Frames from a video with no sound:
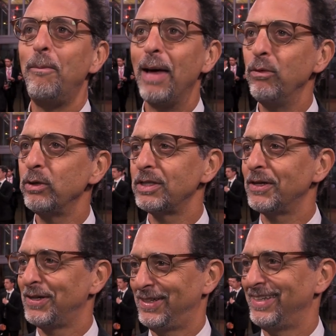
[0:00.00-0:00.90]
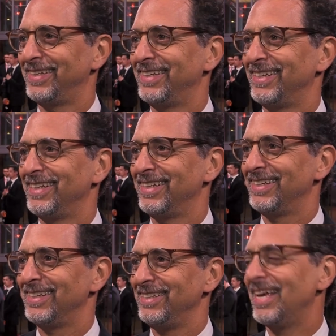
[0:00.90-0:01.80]
Ben. Go down that list of
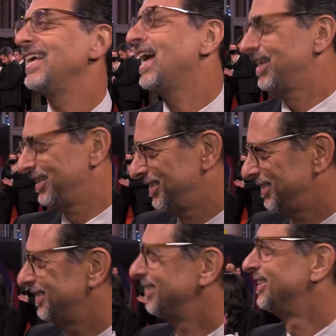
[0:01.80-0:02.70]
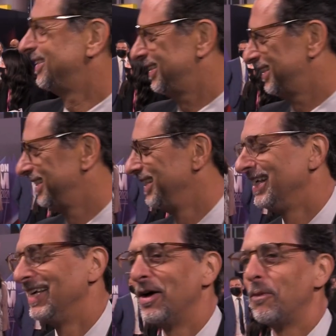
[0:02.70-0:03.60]
Batman, and yeah. they're at the bottom, right?
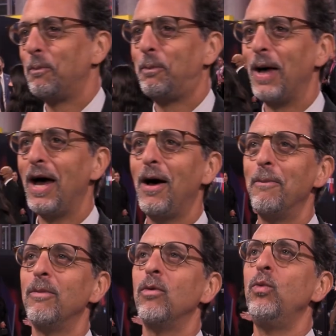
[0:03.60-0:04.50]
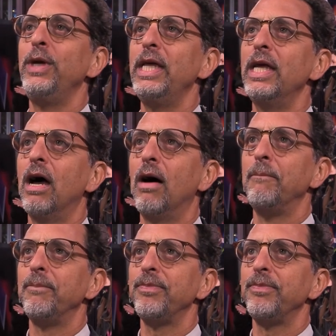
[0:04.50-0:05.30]
But you know,